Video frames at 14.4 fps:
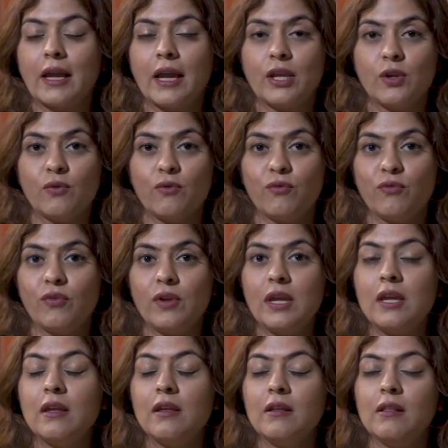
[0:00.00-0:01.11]
and you
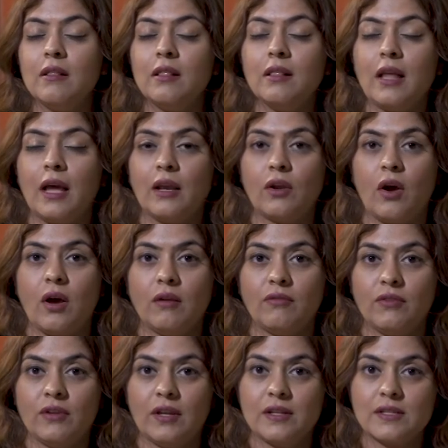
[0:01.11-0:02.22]
feel that
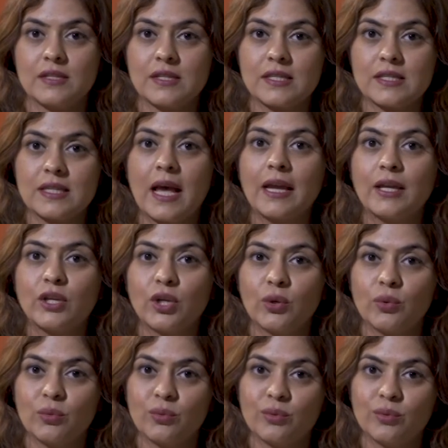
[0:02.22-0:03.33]
confidence inside you.